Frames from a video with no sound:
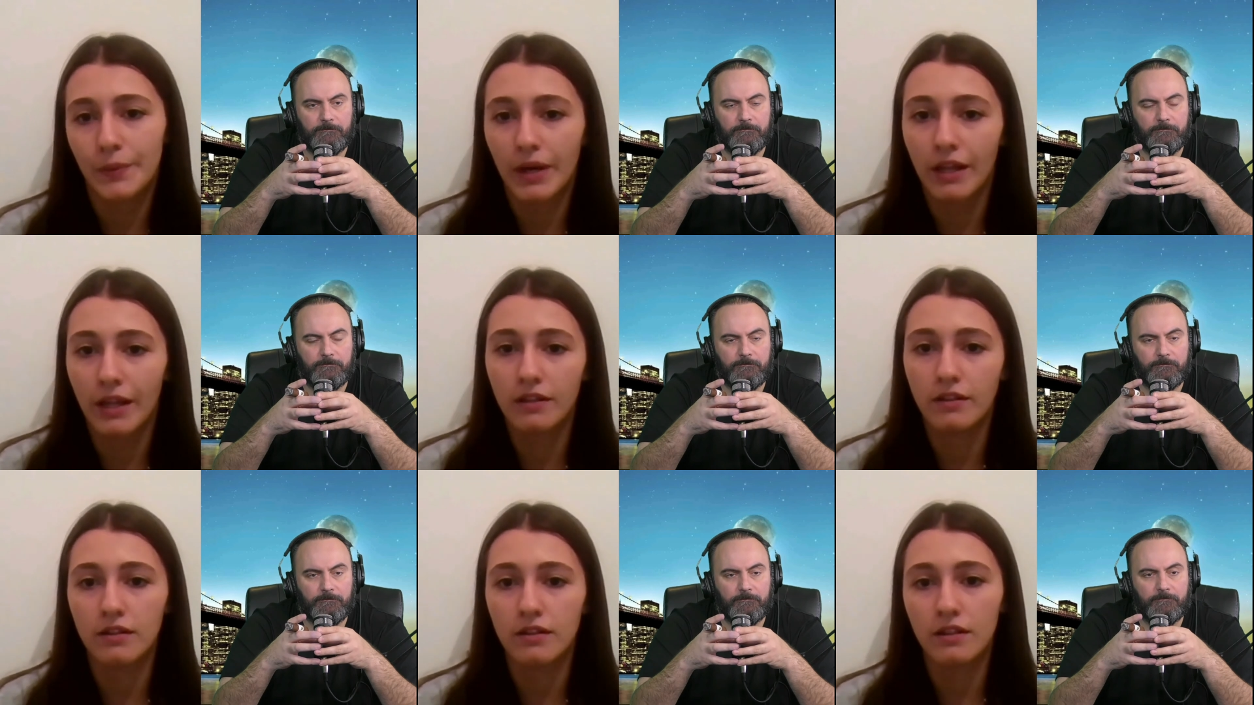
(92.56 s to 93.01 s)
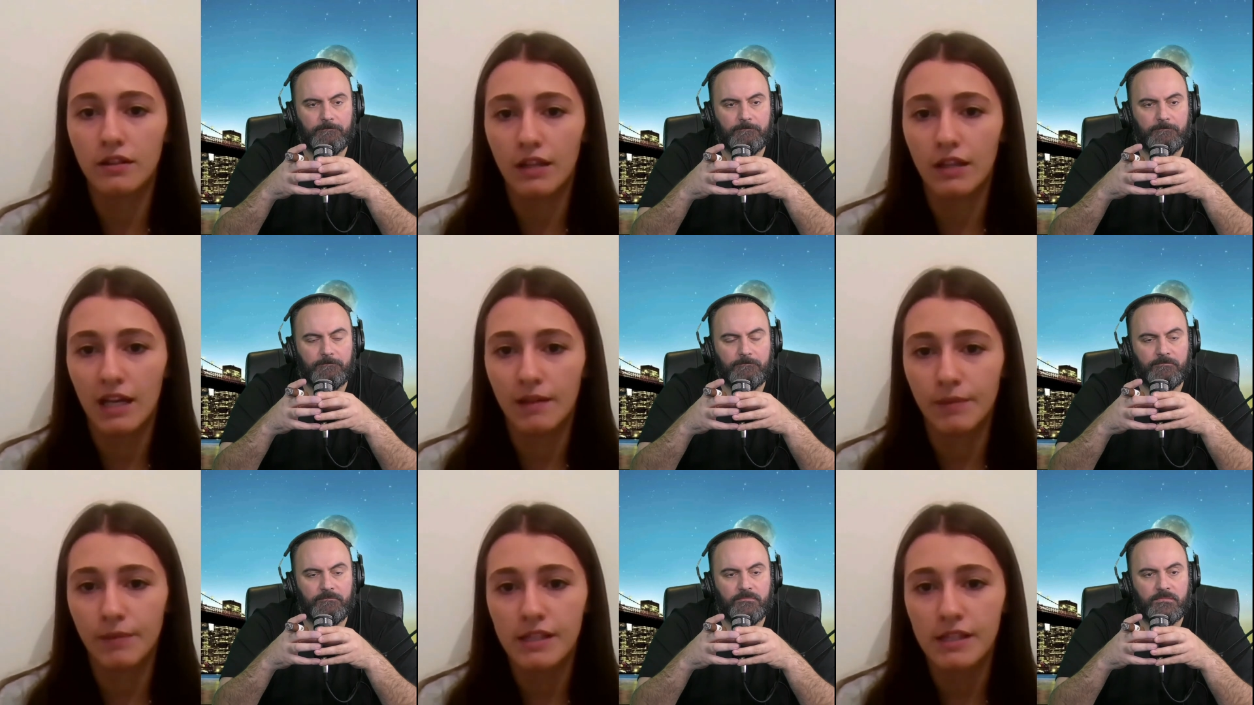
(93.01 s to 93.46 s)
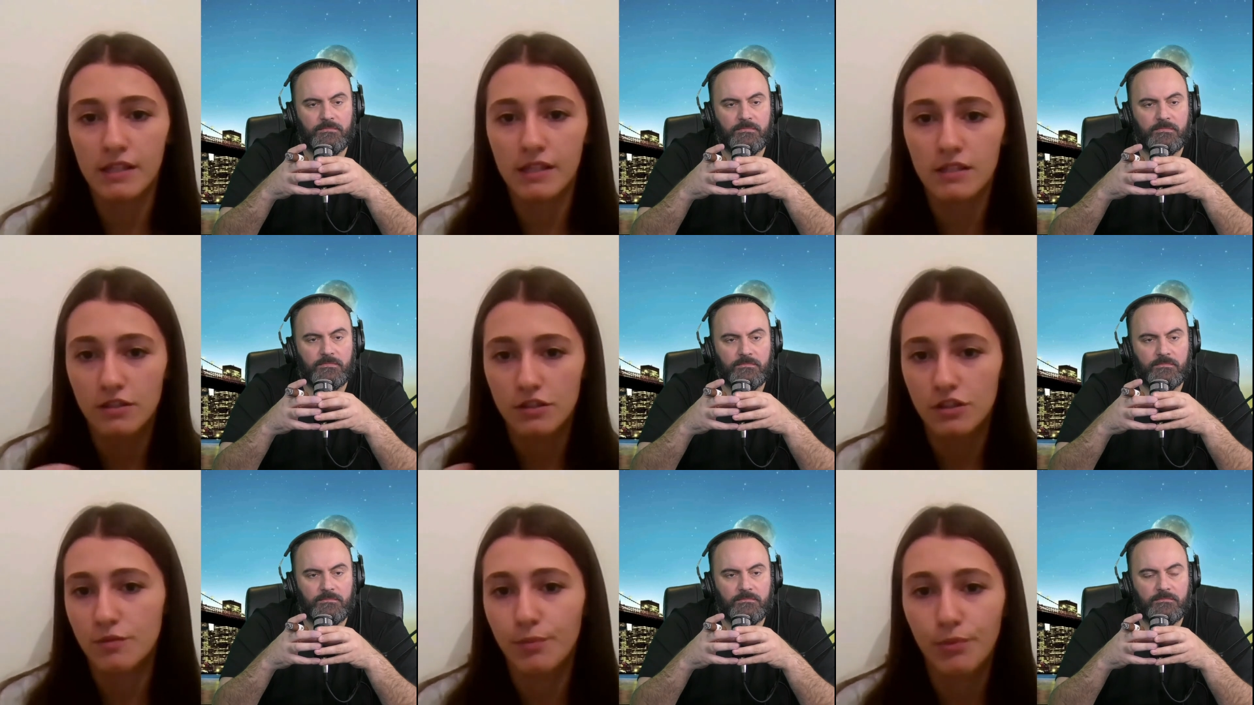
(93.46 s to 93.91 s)
Speaker 1: while you're climbing. It
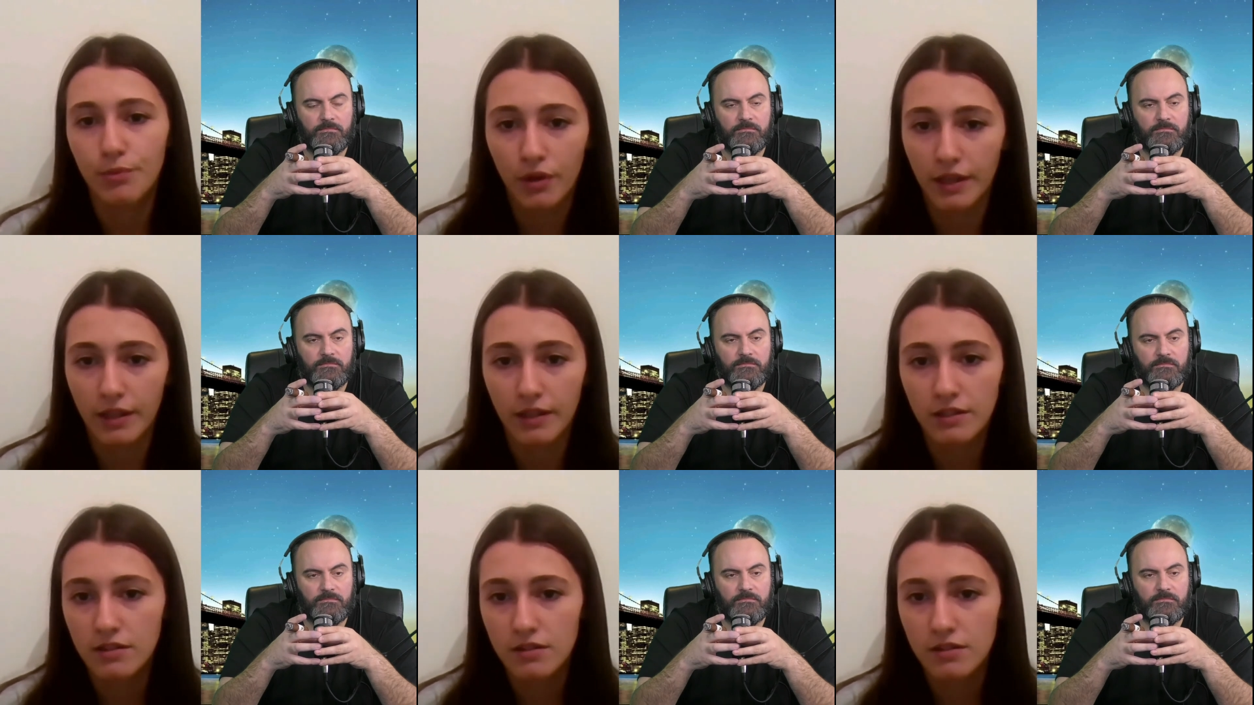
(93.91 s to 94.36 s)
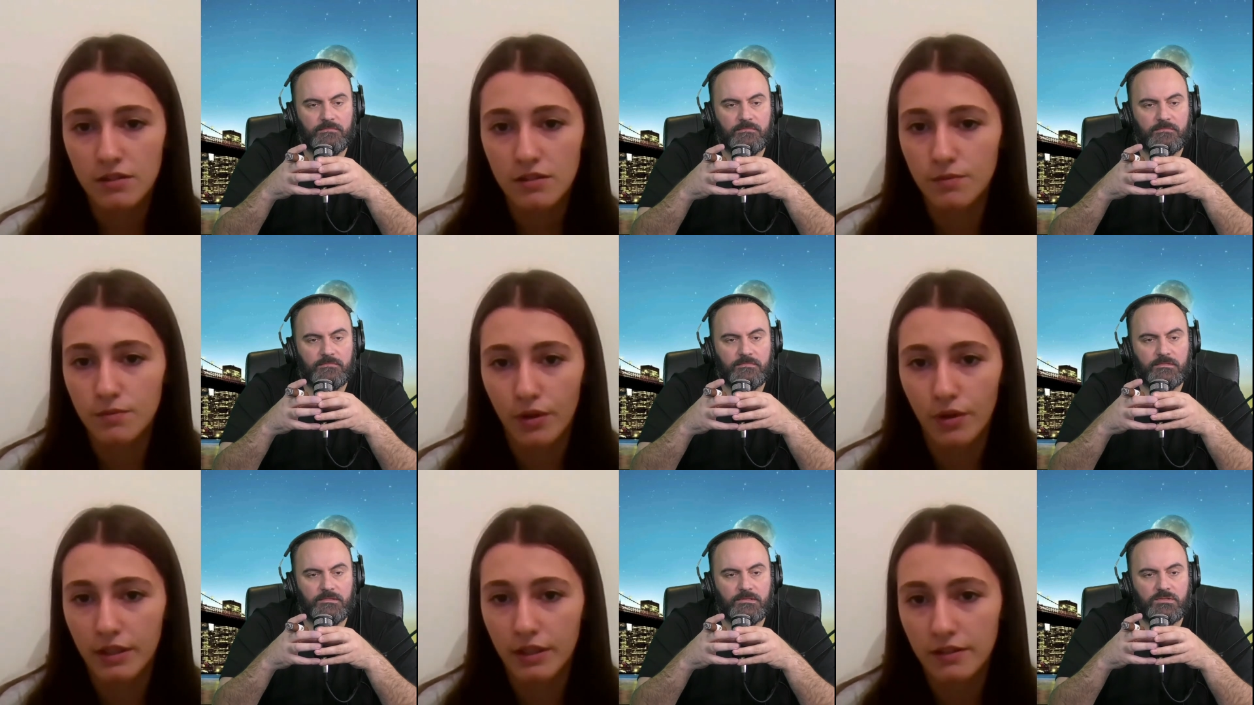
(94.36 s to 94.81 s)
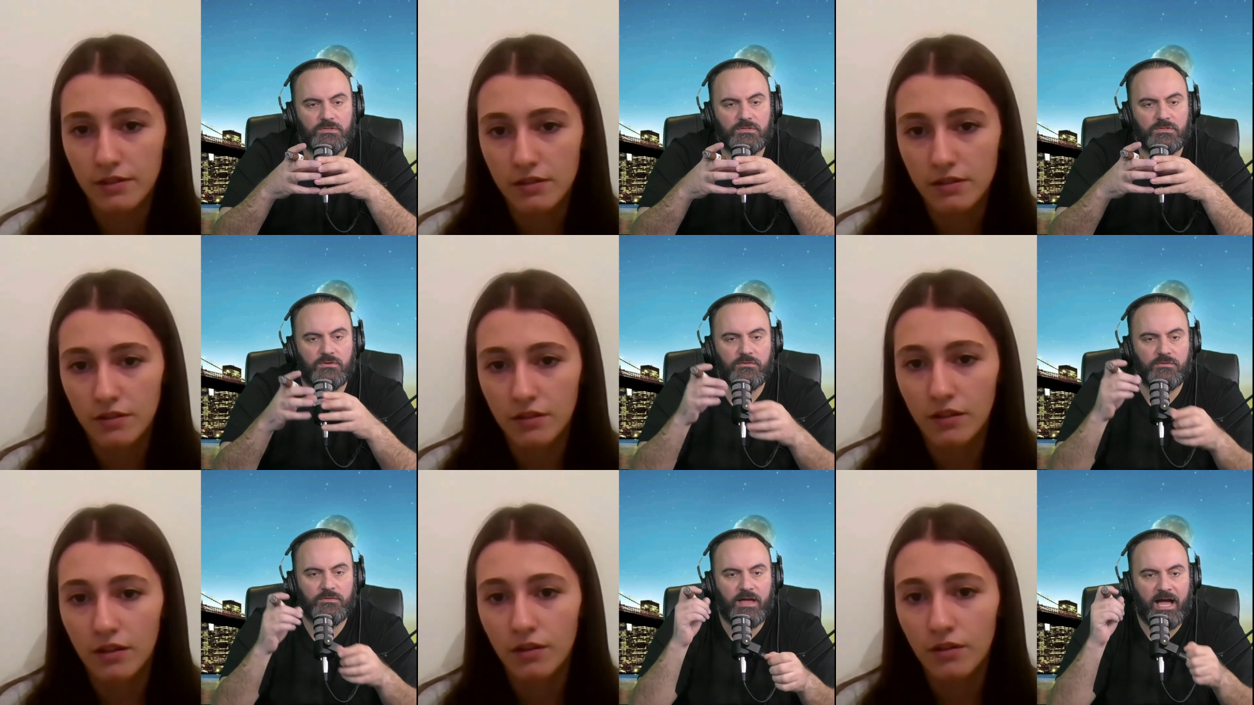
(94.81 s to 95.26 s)
just break. It just breaks. So
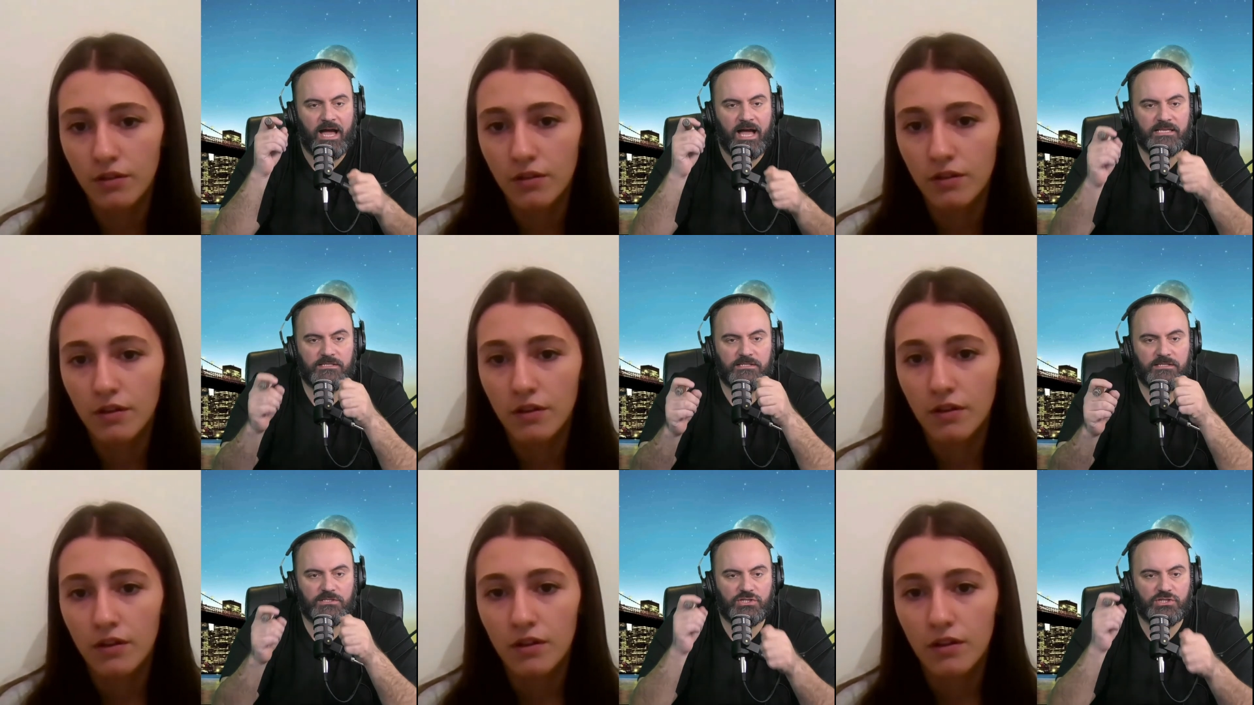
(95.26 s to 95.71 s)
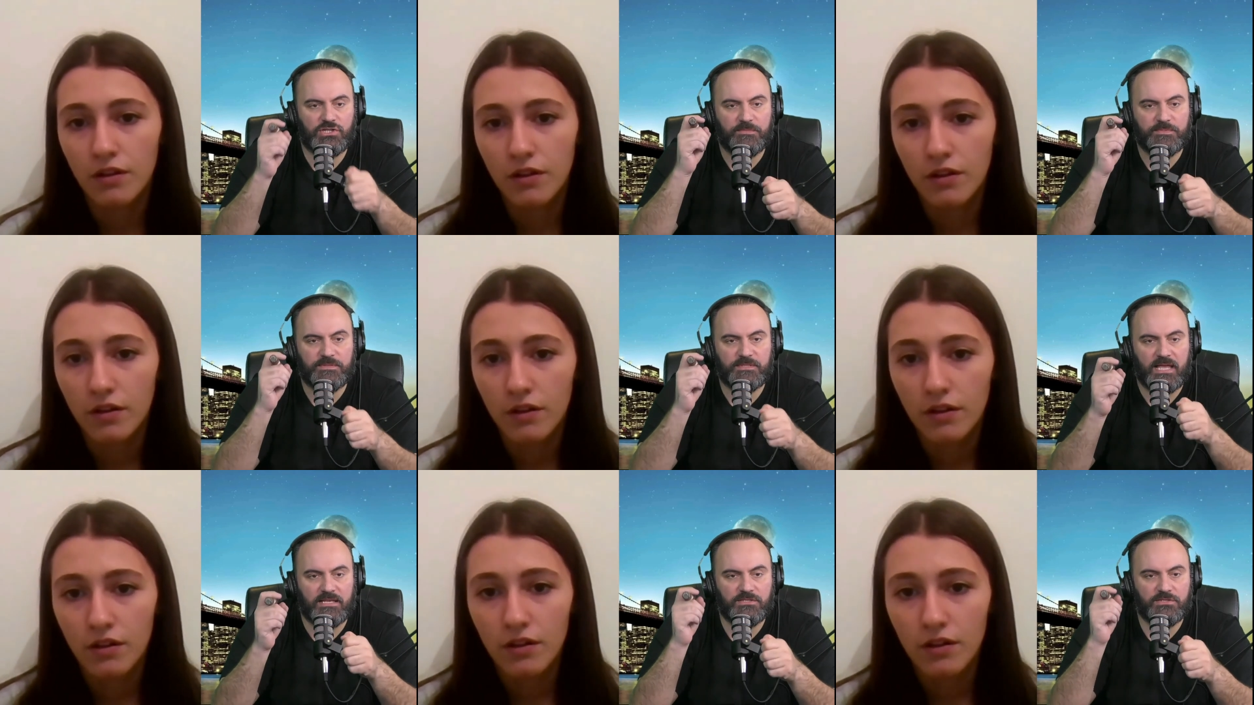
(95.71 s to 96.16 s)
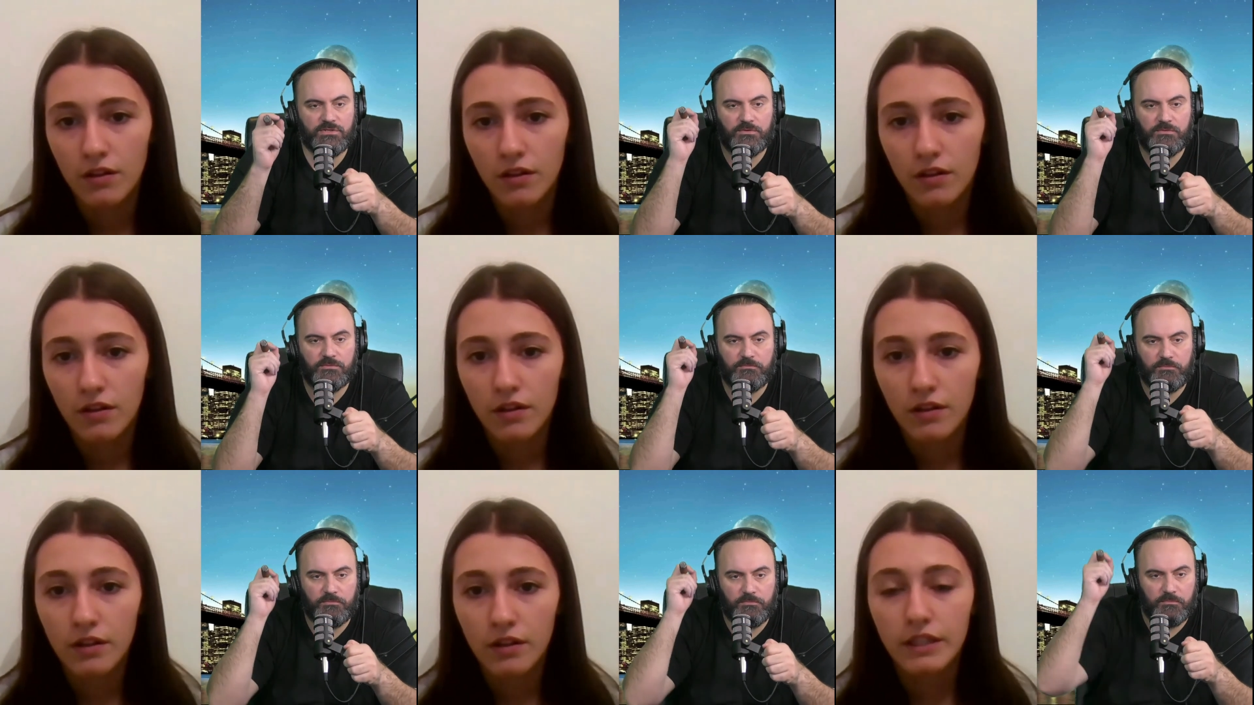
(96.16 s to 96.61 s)
the know? ice chips as you're